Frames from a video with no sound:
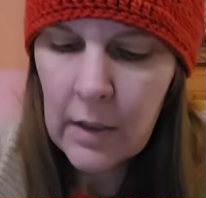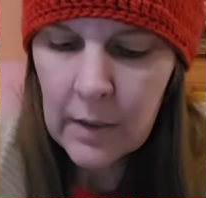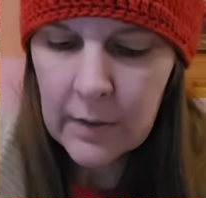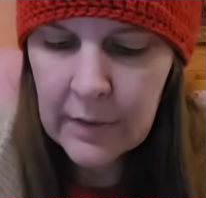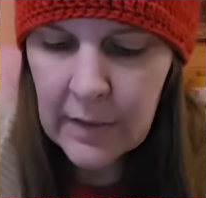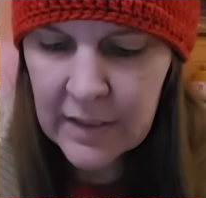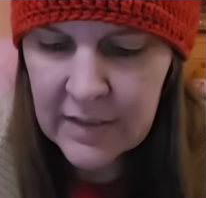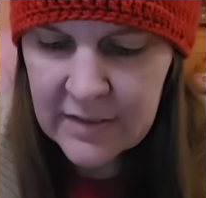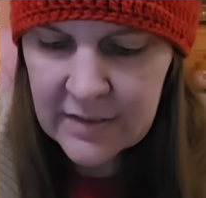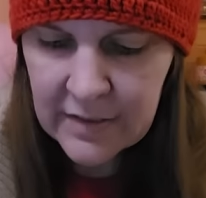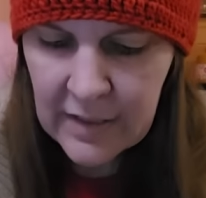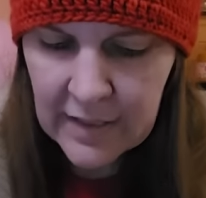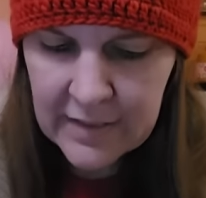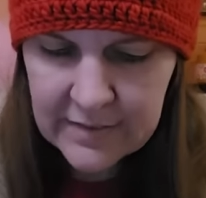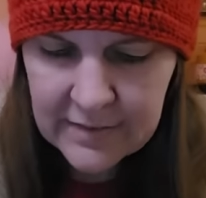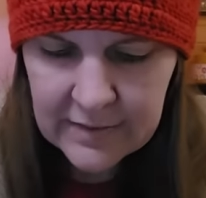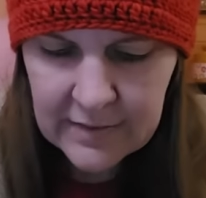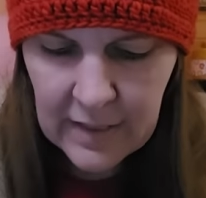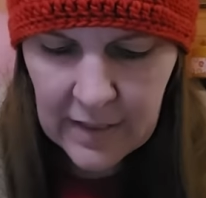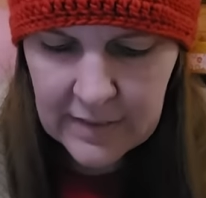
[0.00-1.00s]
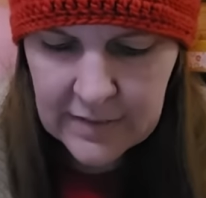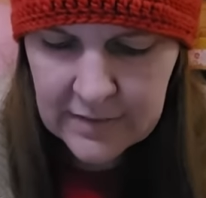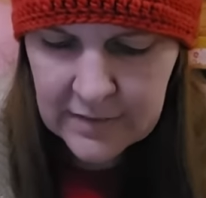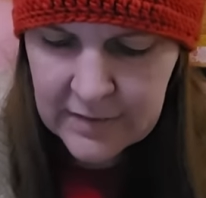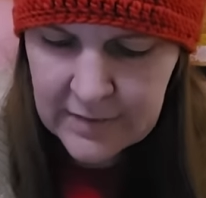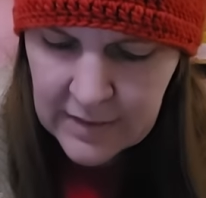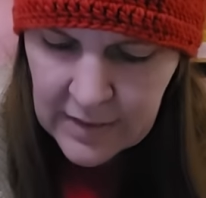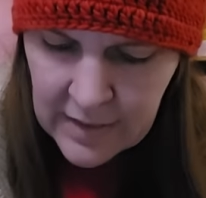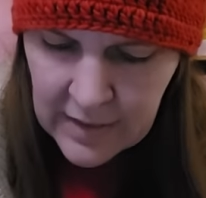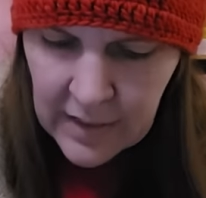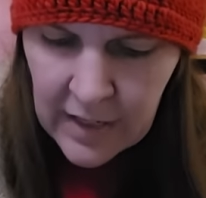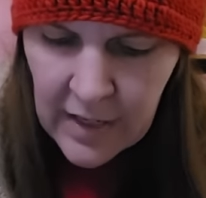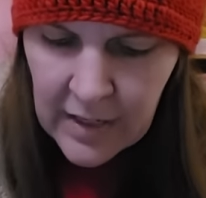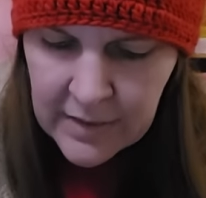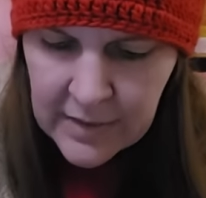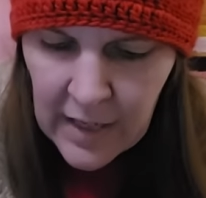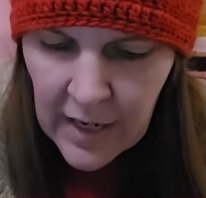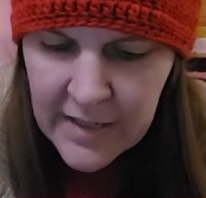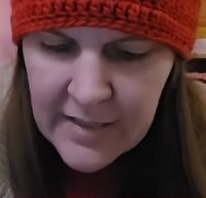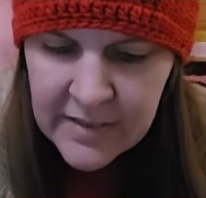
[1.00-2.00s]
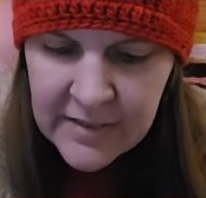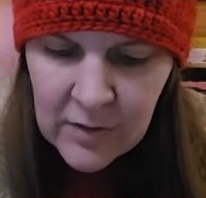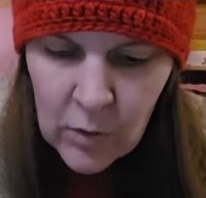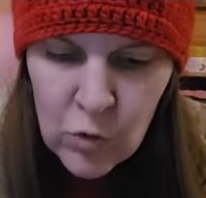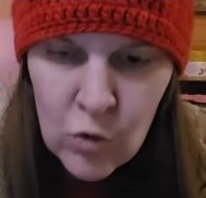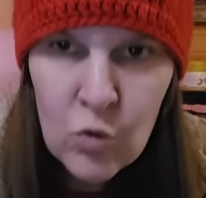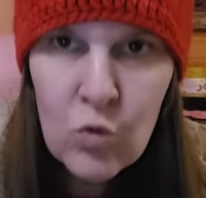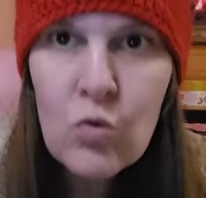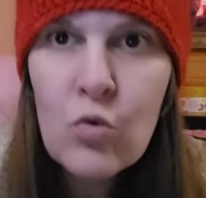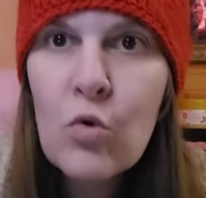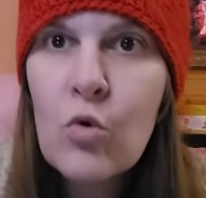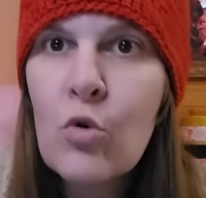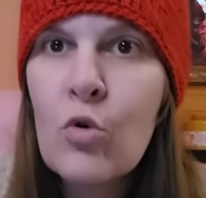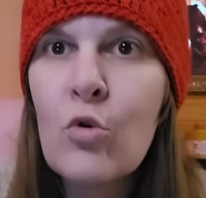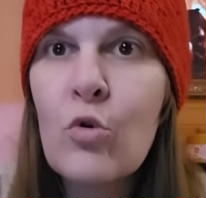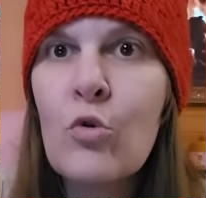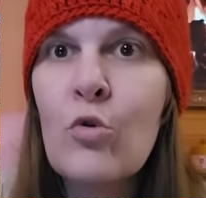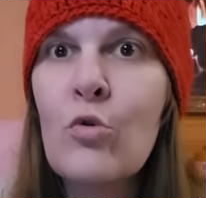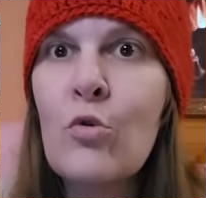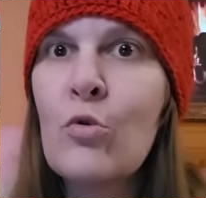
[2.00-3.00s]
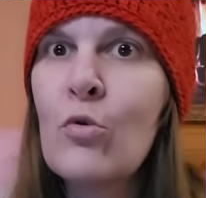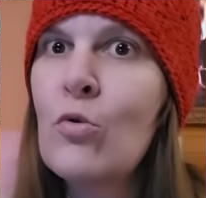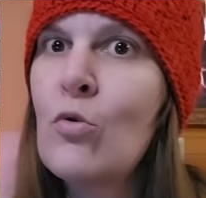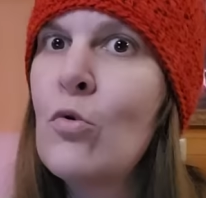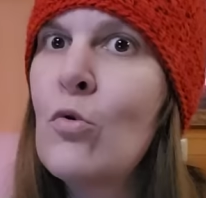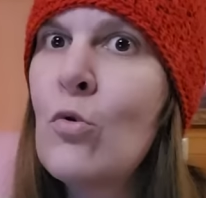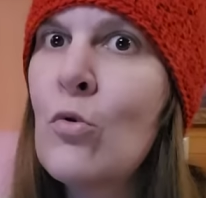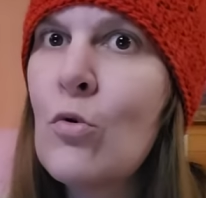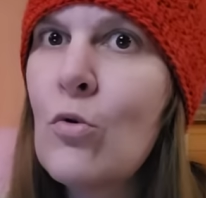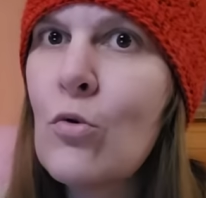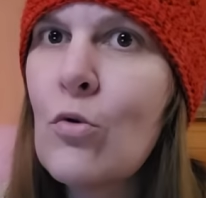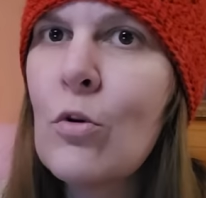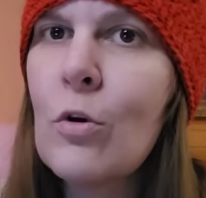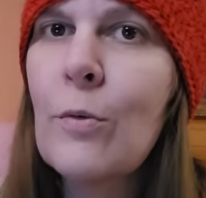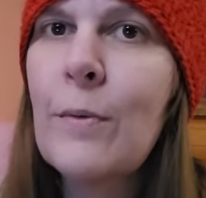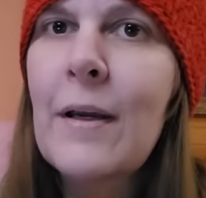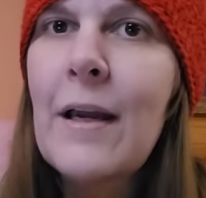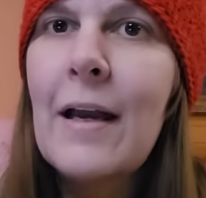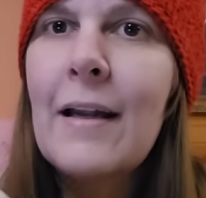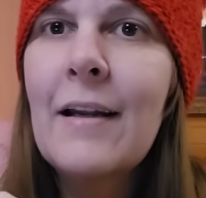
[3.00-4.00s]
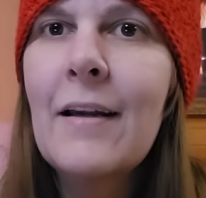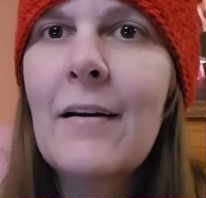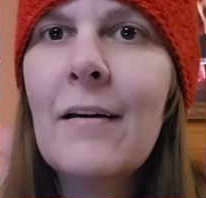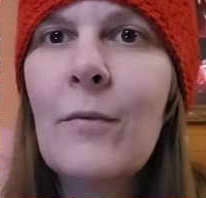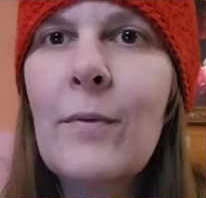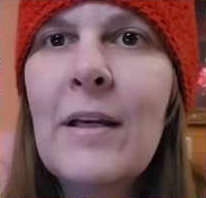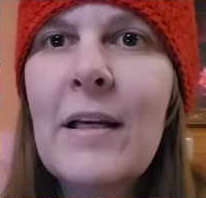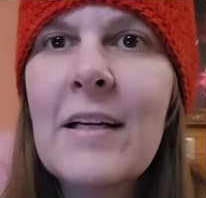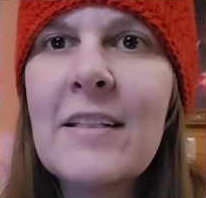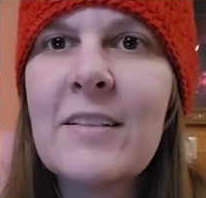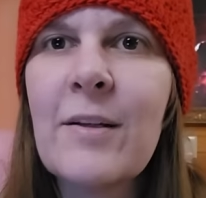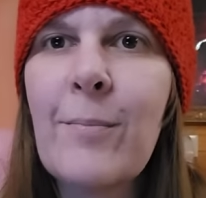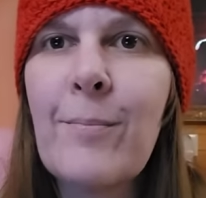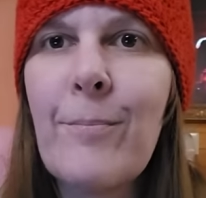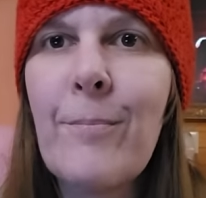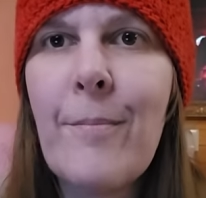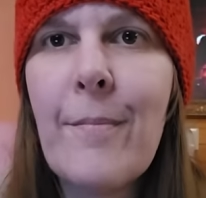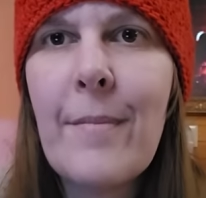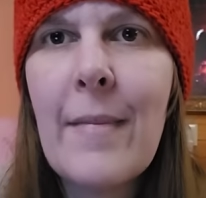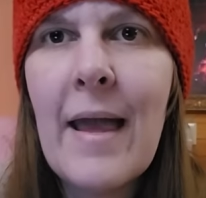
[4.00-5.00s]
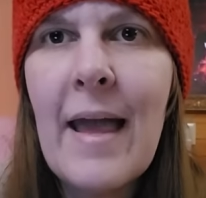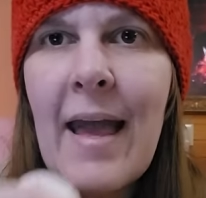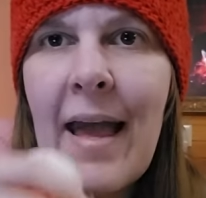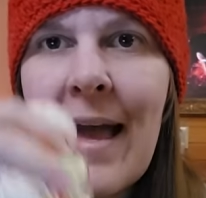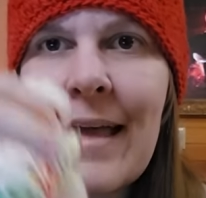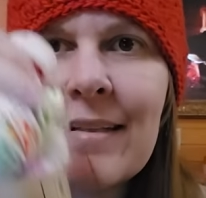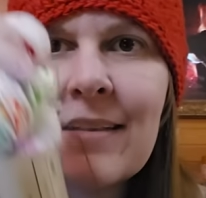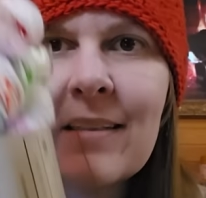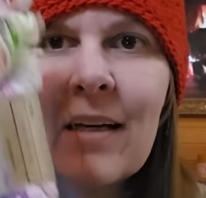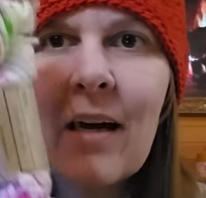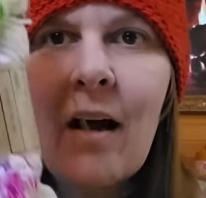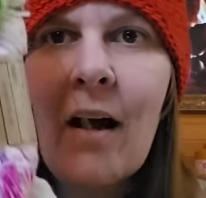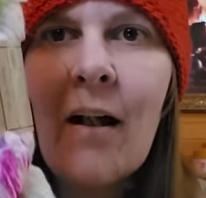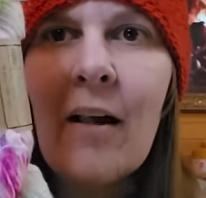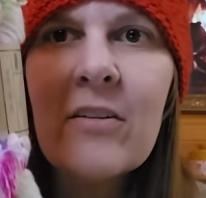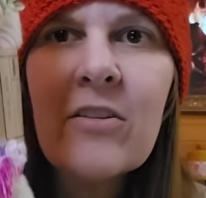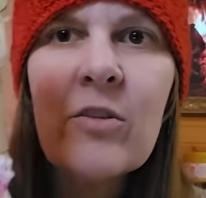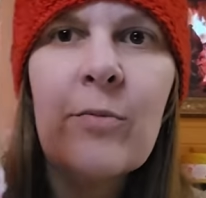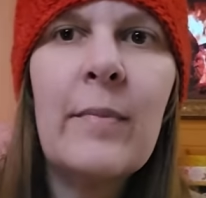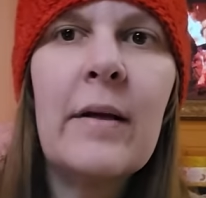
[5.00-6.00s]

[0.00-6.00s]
Nice, nice, nice. Nice. Ooh, we got here. We got some Mad Tosh,